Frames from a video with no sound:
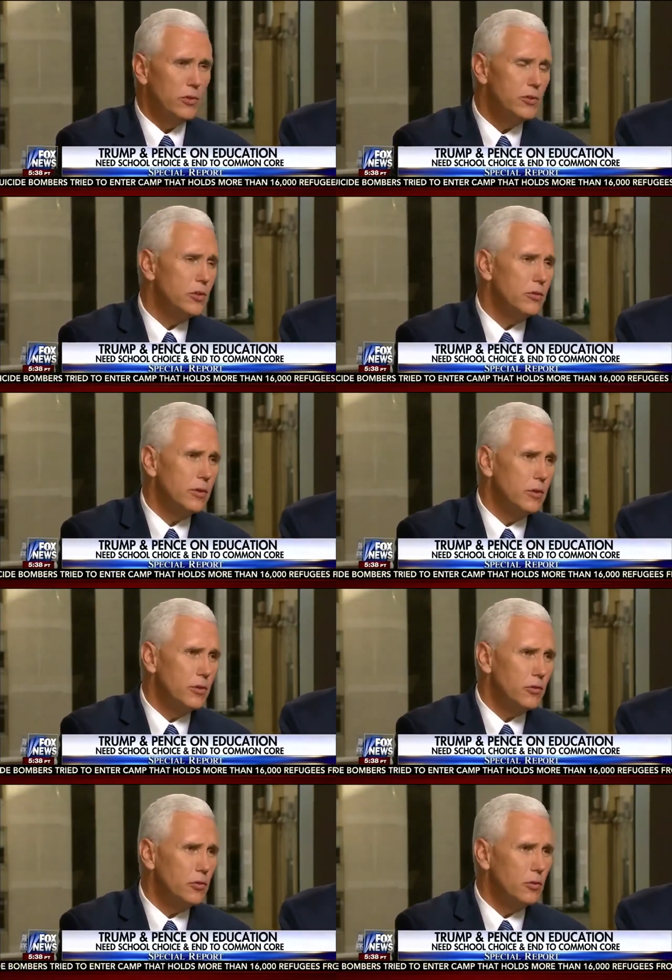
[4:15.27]
their children
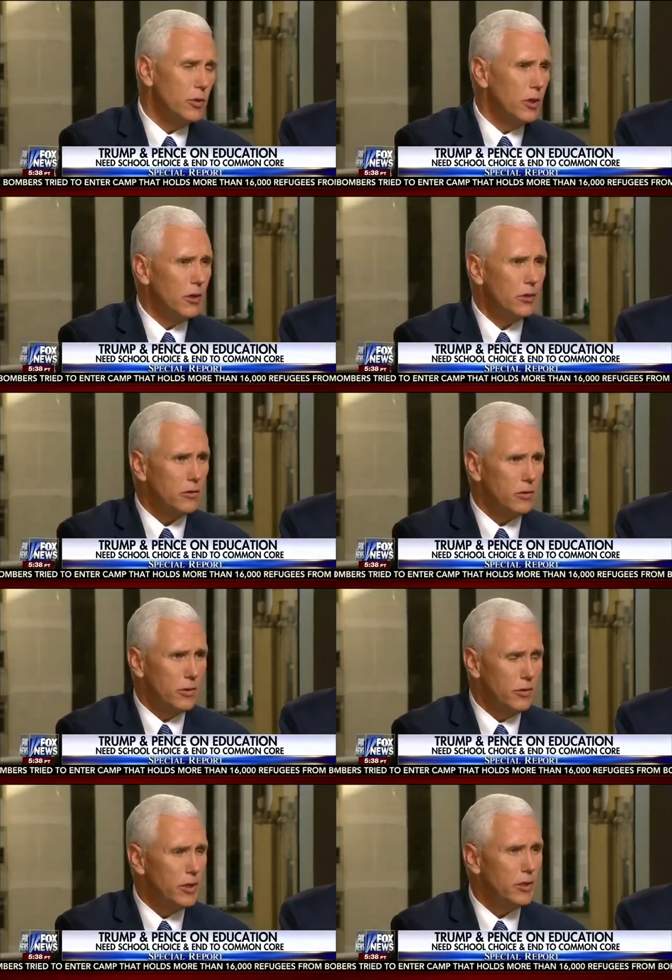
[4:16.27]
go to school regardless of
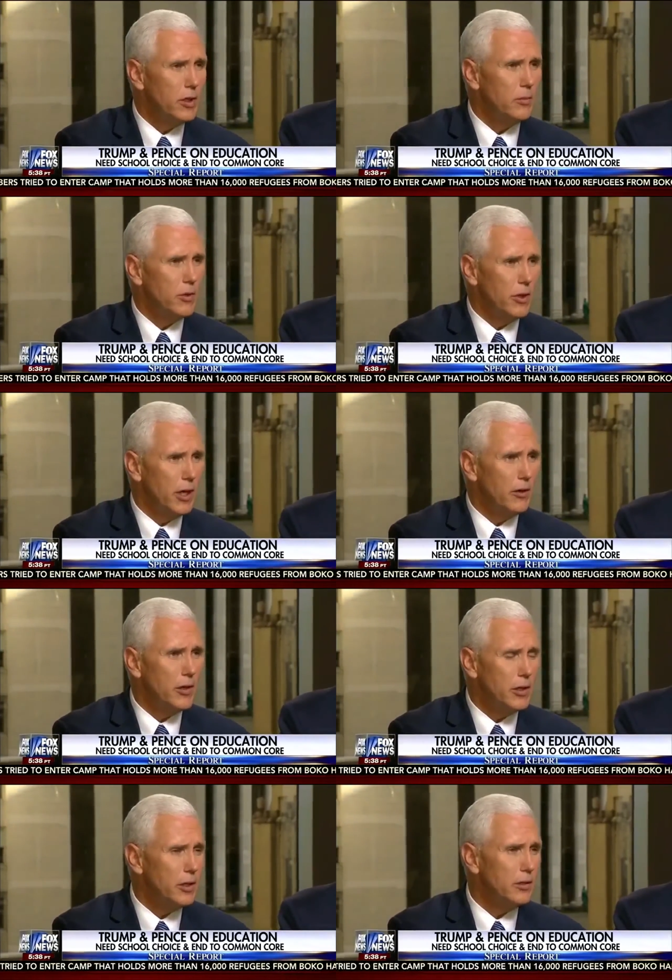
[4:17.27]
their income, their
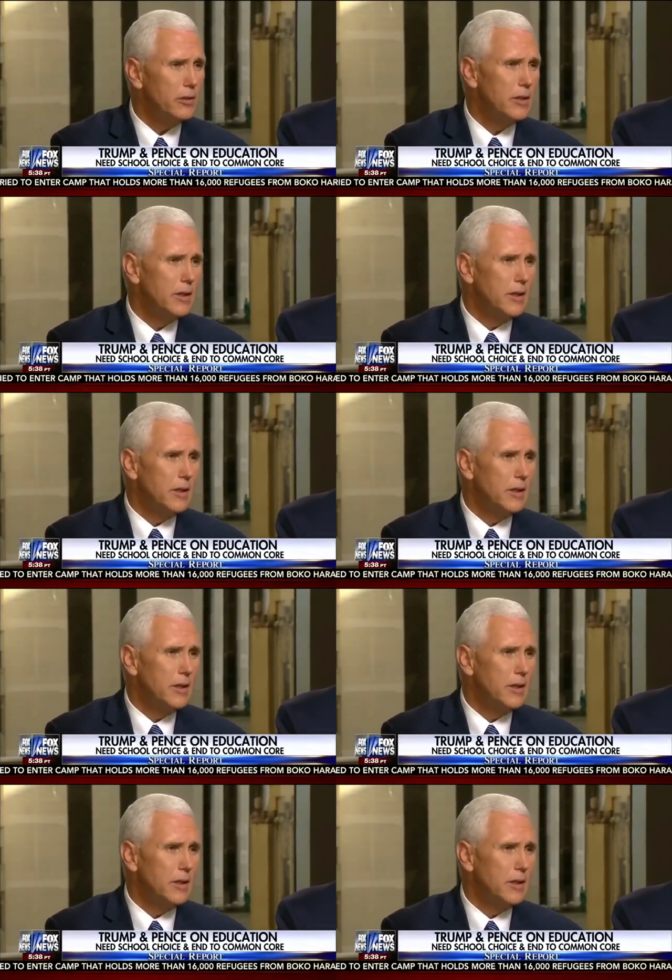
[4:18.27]
area code,